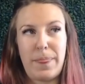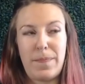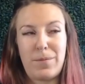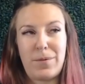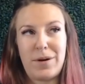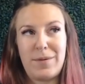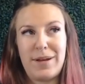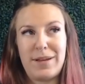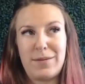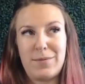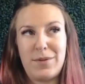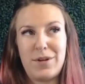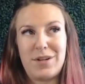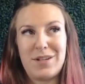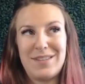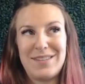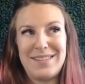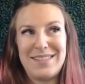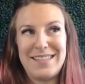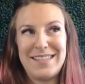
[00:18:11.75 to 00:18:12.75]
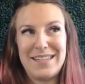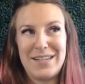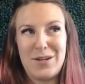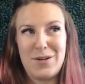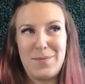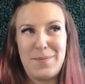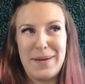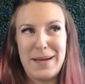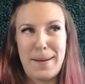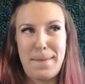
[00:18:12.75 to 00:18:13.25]
And we're going to make them look a little
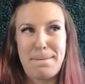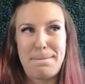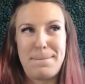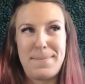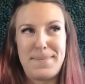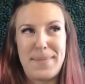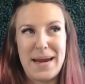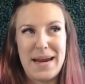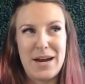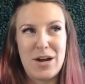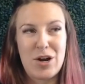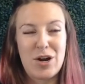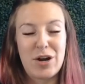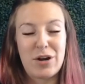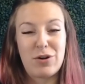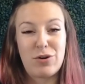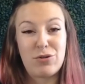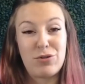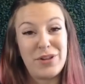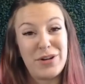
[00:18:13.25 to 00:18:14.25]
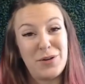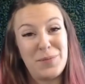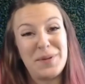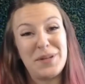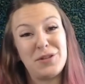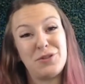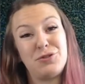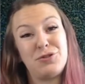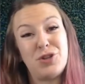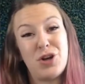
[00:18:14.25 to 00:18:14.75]
bit bigger or a little bit
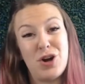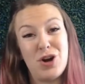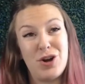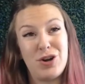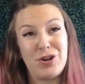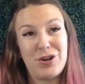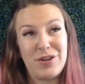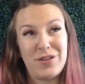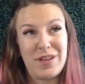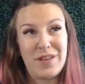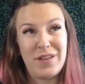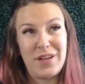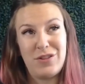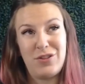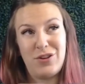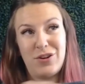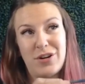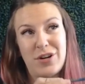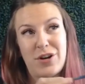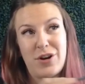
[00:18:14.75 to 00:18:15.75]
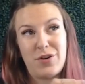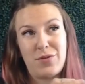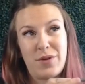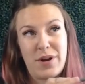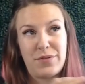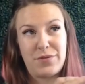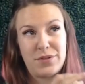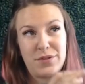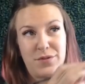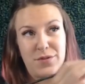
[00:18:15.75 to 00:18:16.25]
longer than they look in our
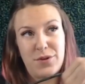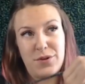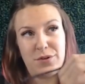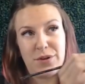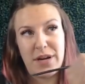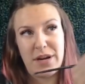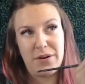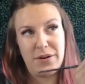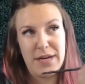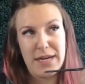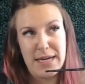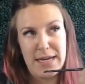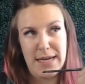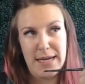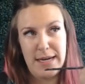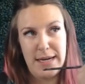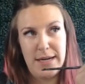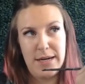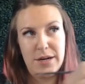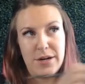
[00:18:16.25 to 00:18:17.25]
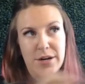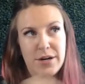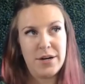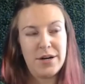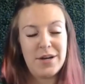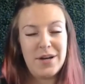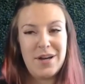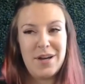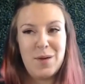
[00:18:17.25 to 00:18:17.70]
reference photo down here.